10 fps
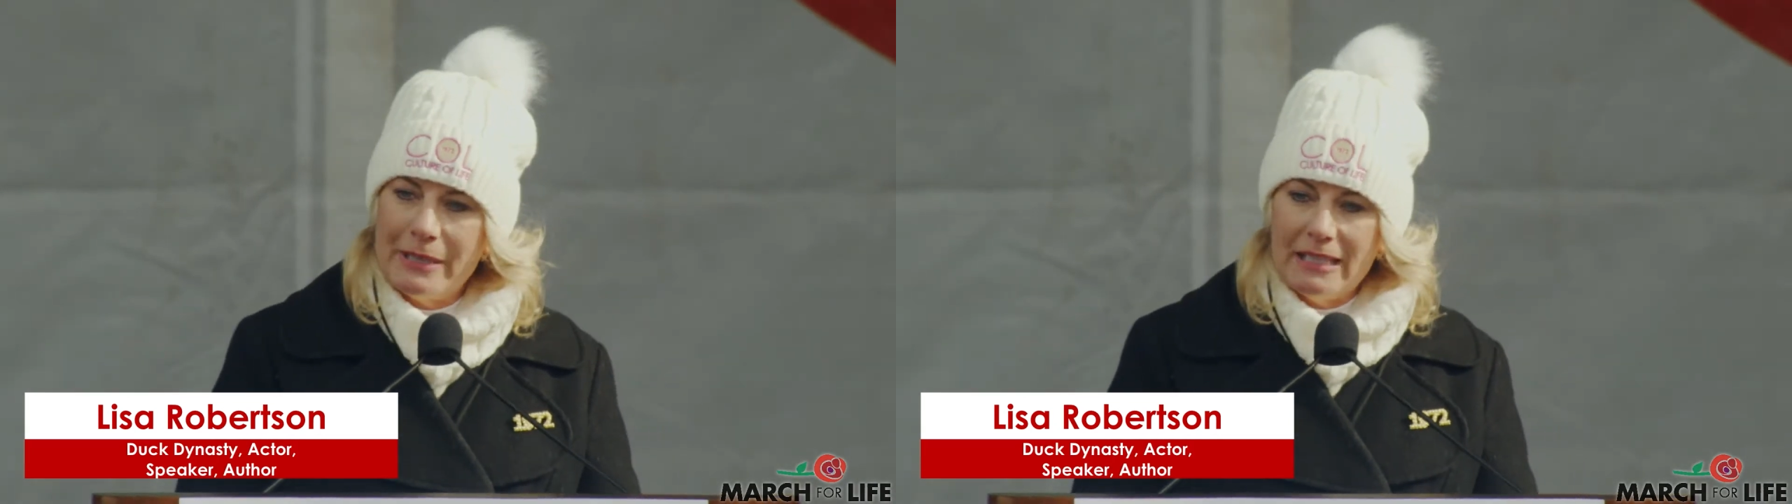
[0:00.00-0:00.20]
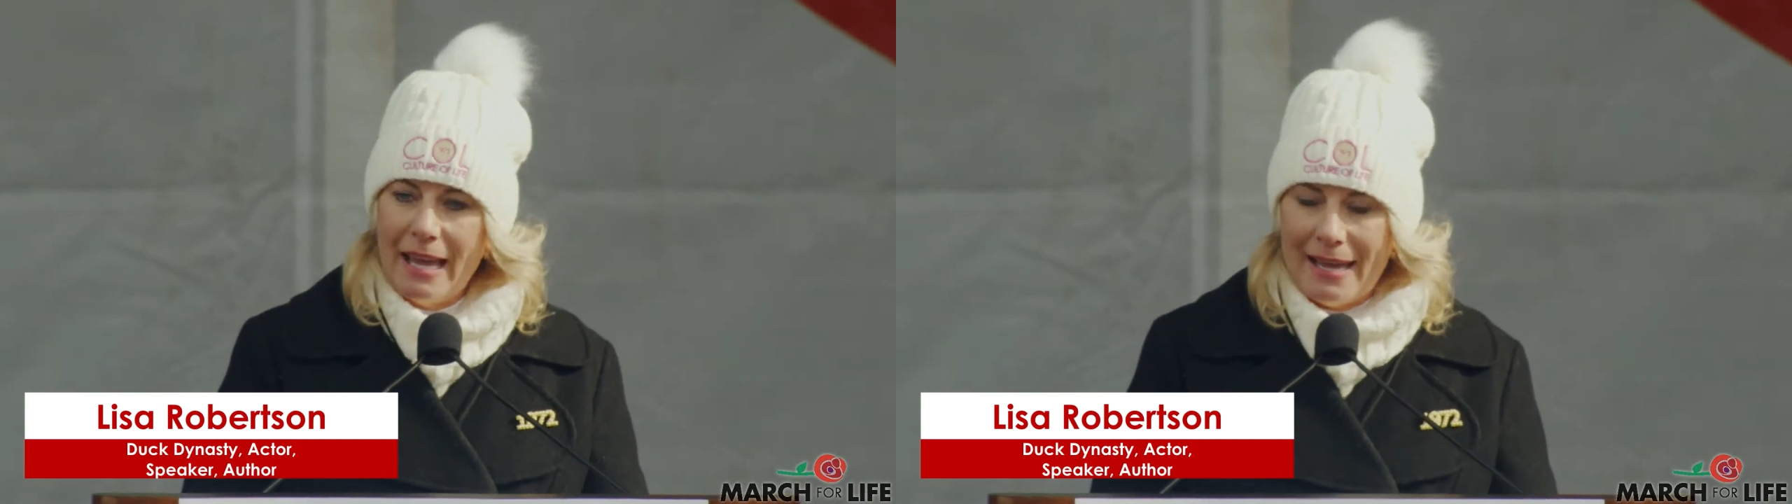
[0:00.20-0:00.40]

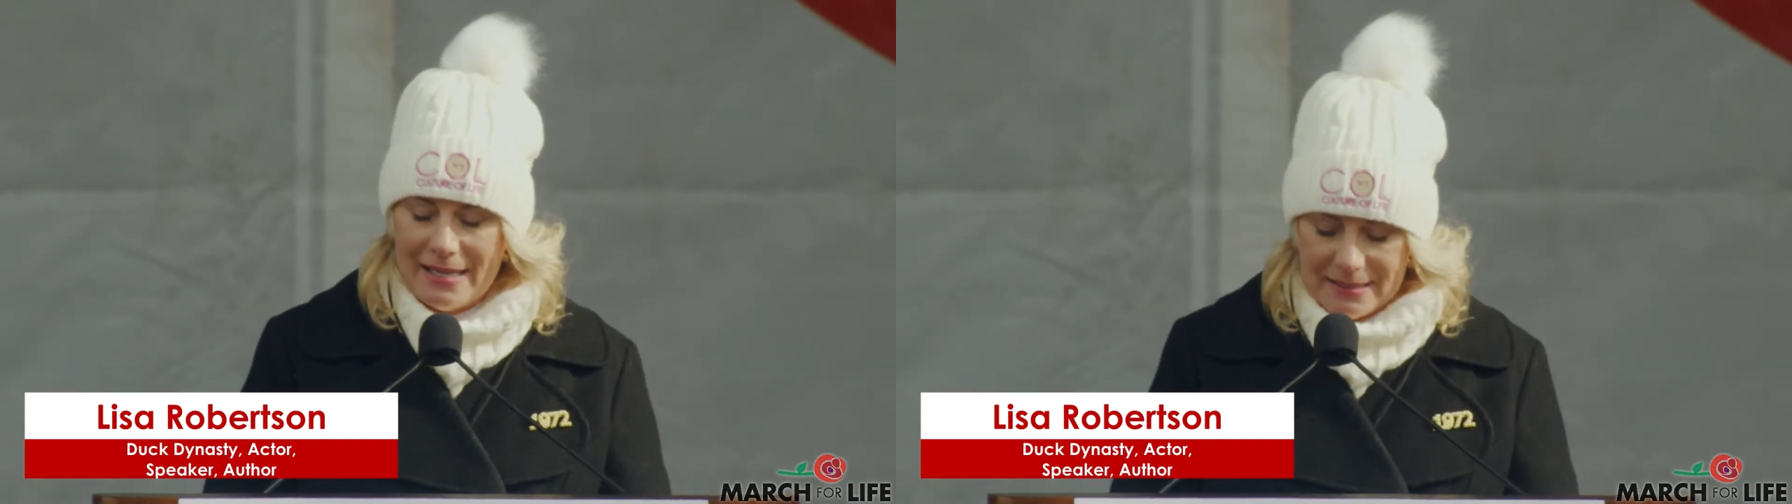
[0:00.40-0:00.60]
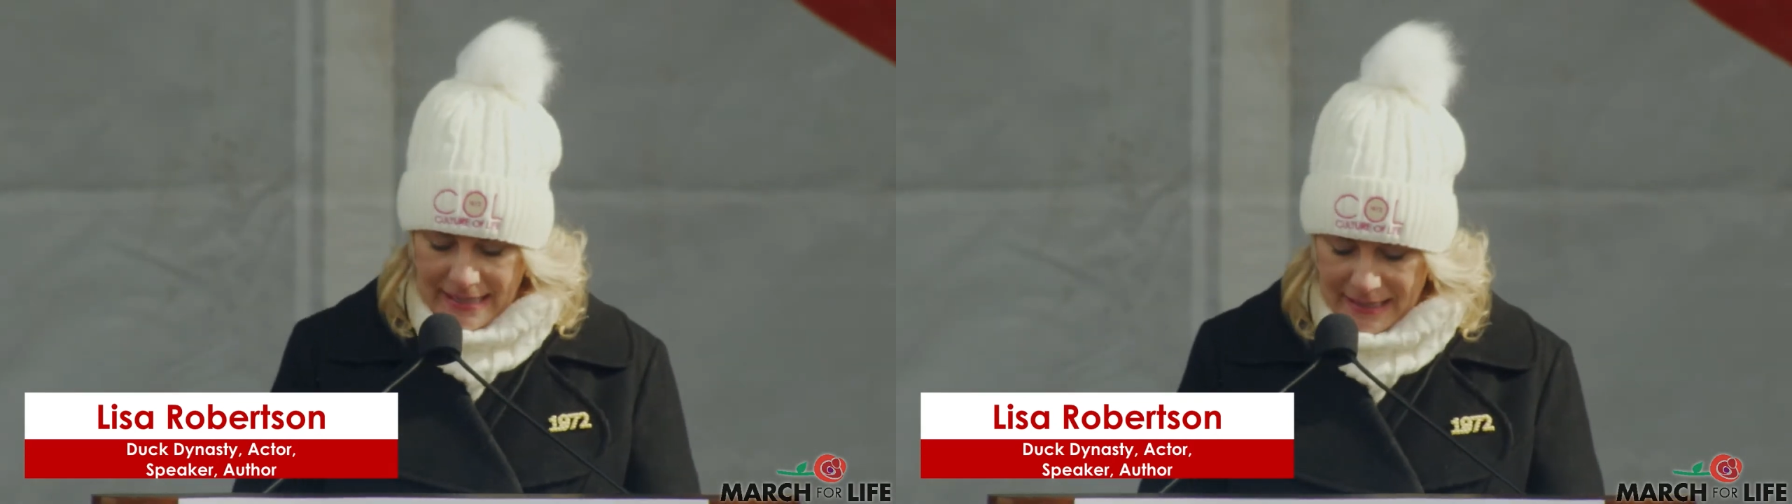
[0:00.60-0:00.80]

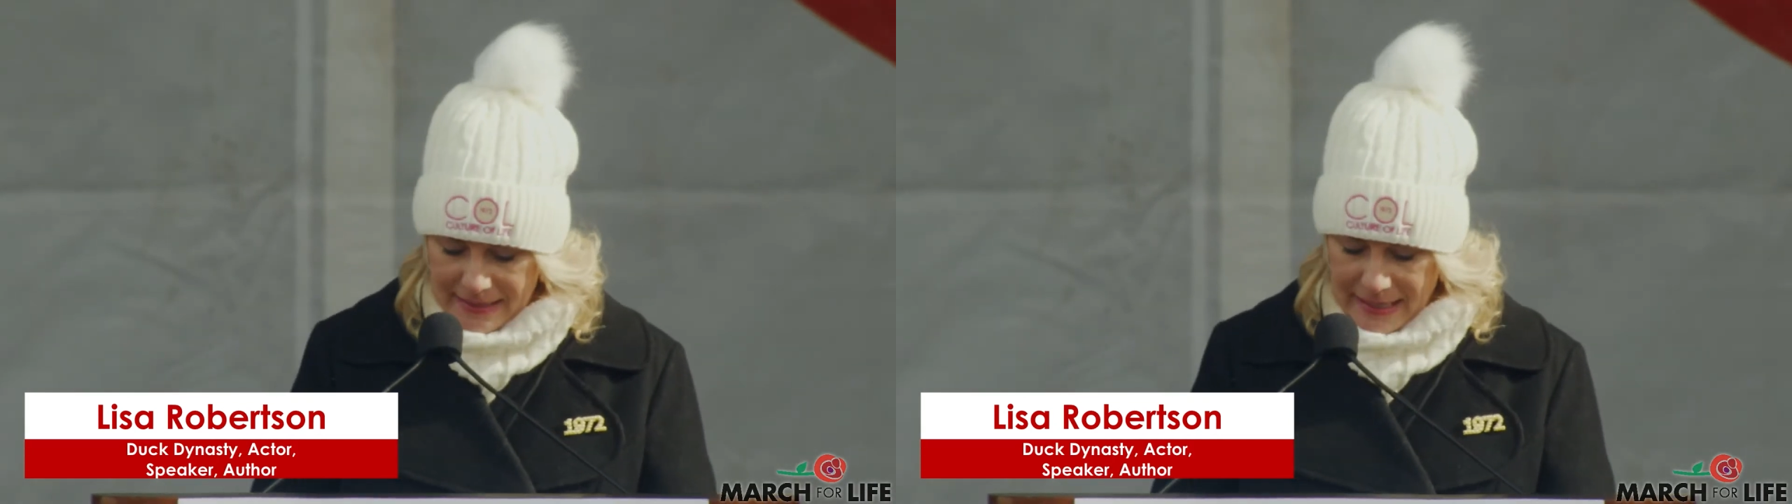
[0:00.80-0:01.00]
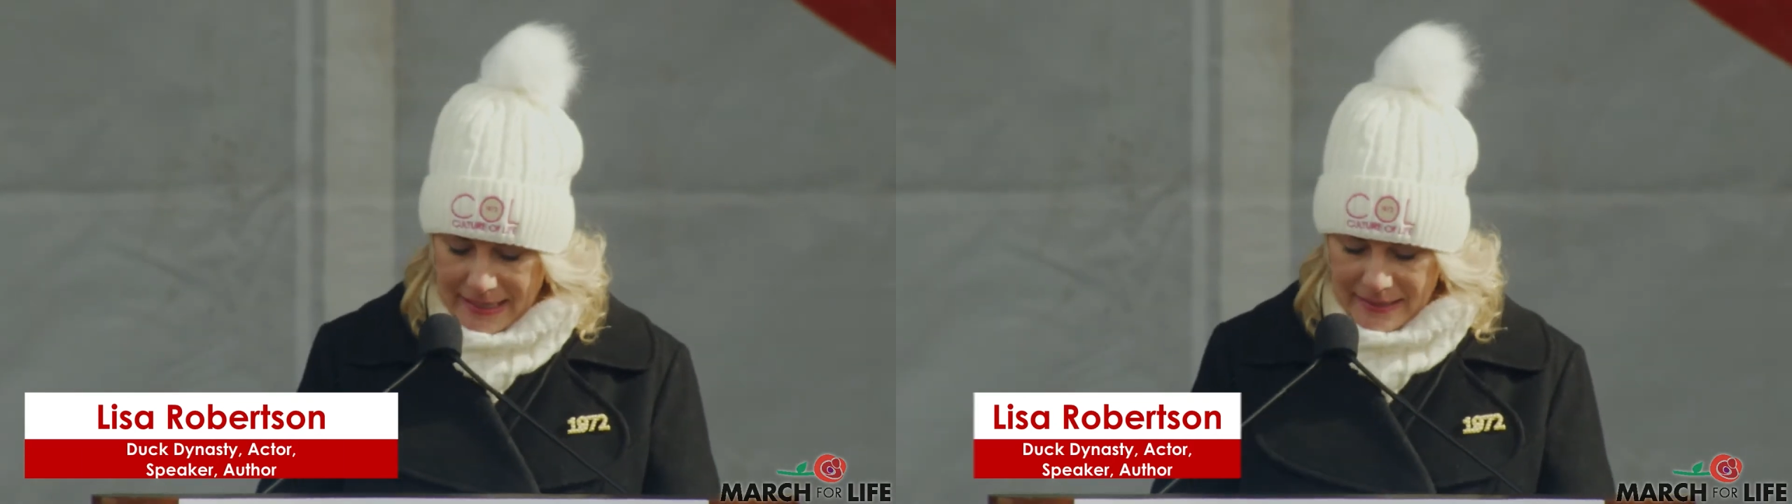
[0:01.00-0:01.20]
lies that
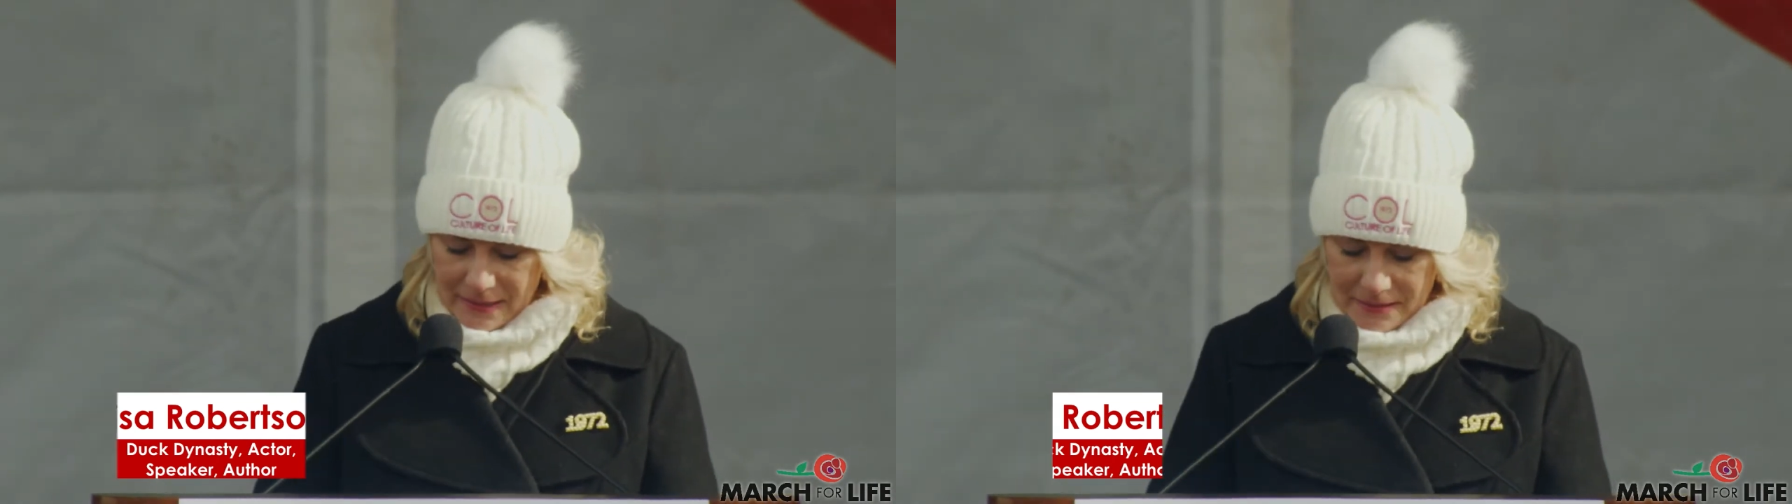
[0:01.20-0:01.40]
day